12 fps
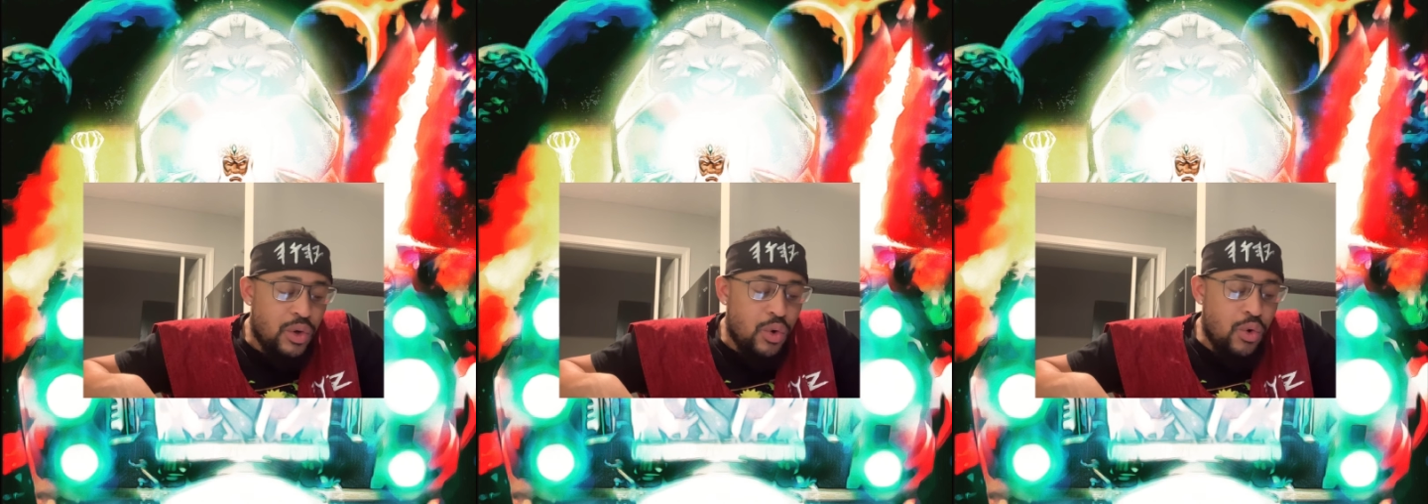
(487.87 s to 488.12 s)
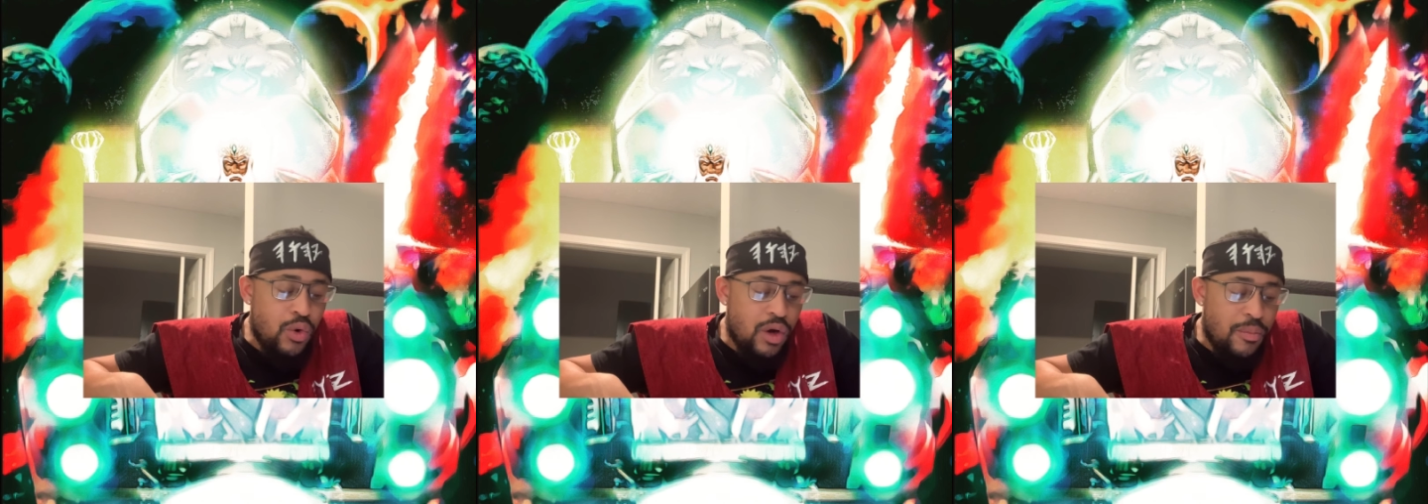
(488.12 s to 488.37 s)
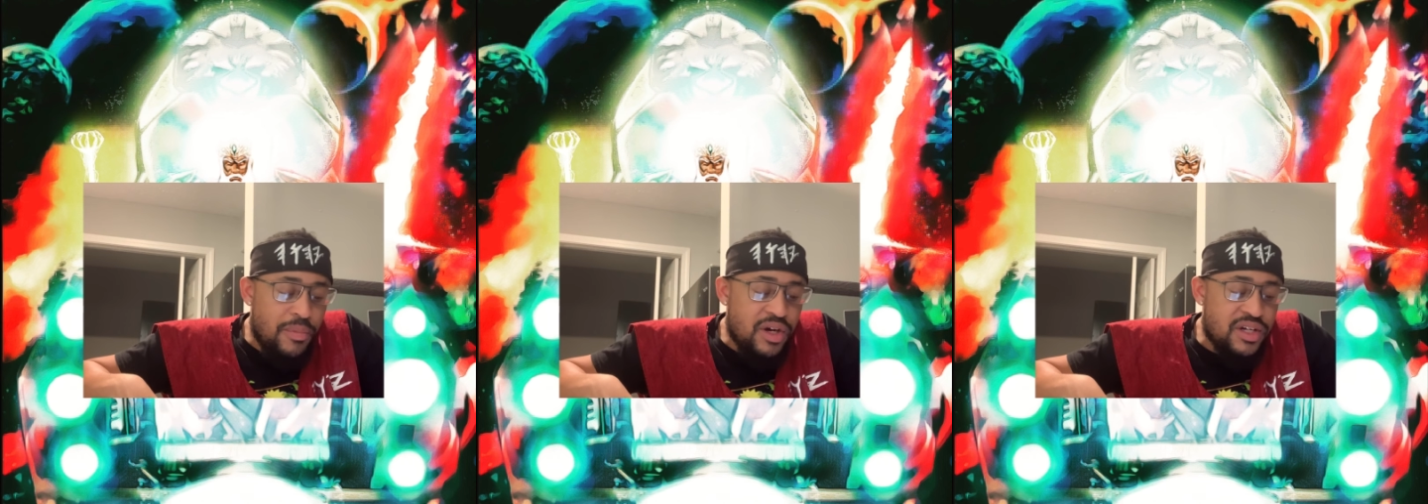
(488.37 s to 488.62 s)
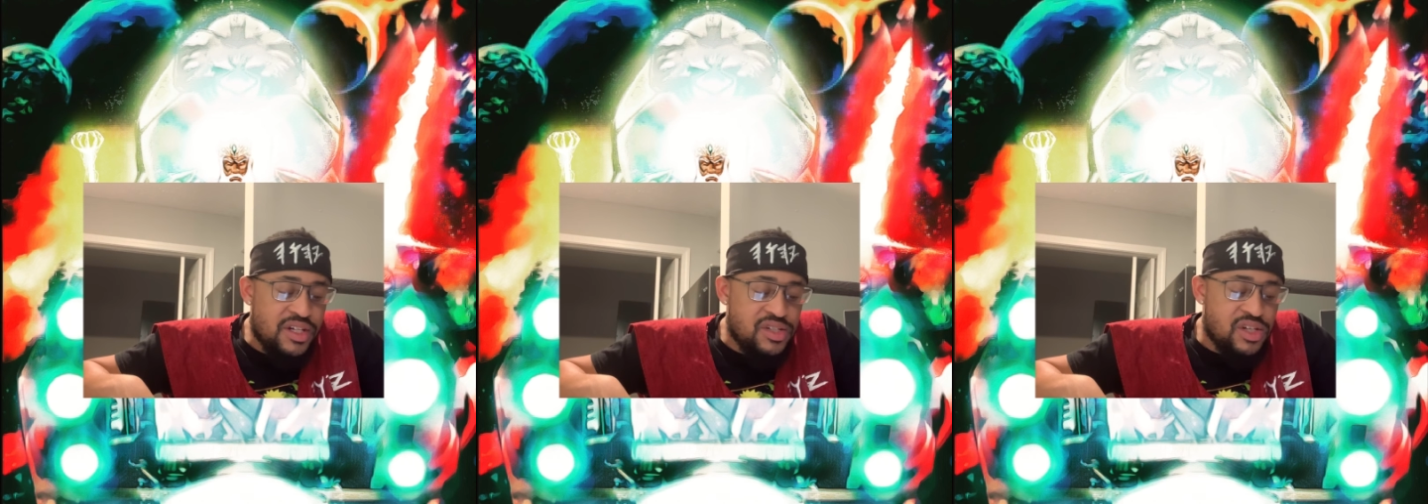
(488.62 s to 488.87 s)
Who
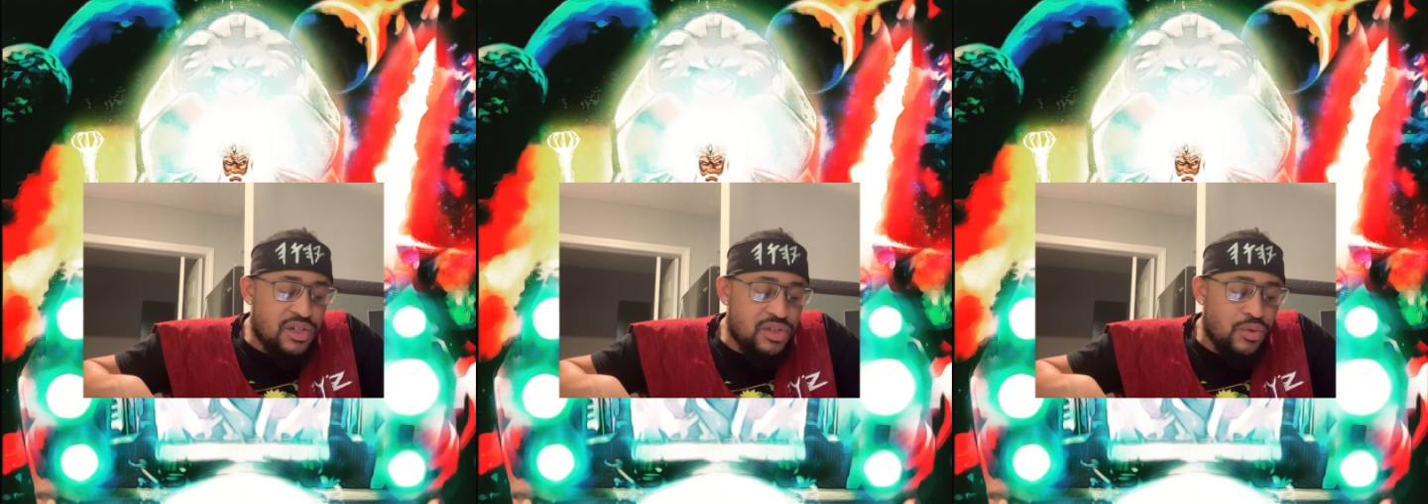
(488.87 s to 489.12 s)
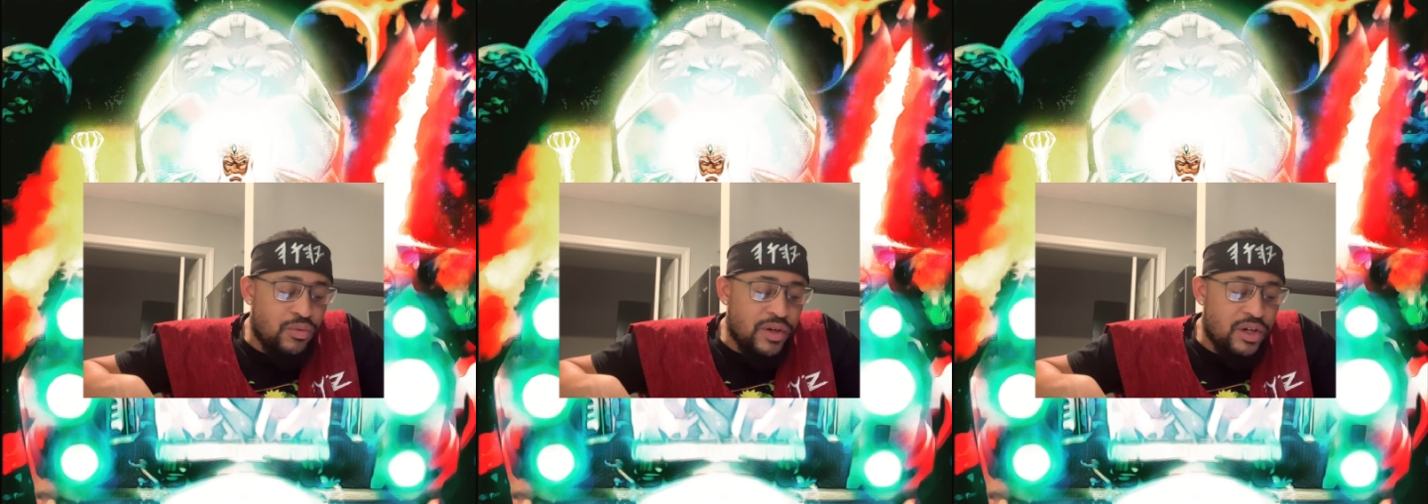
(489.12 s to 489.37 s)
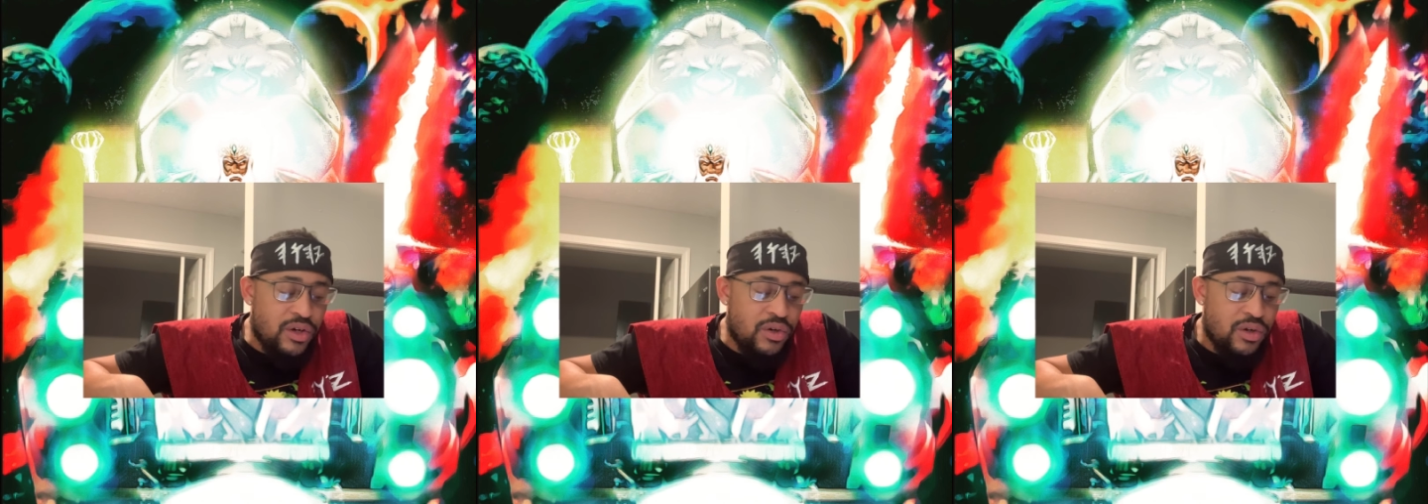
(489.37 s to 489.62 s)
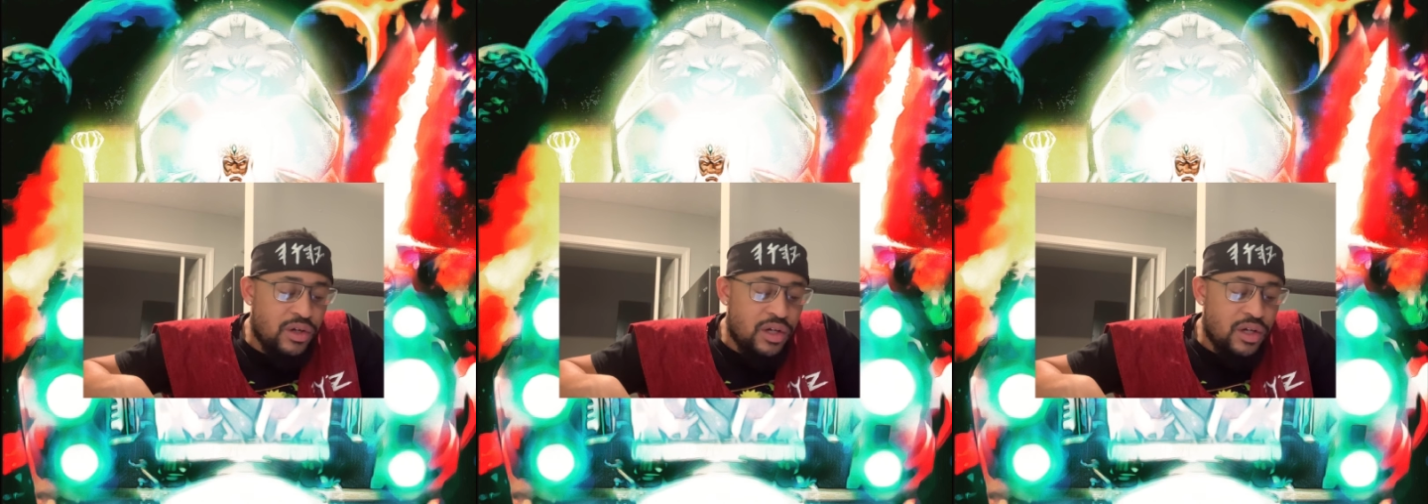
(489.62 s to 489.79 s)
among us shall dwell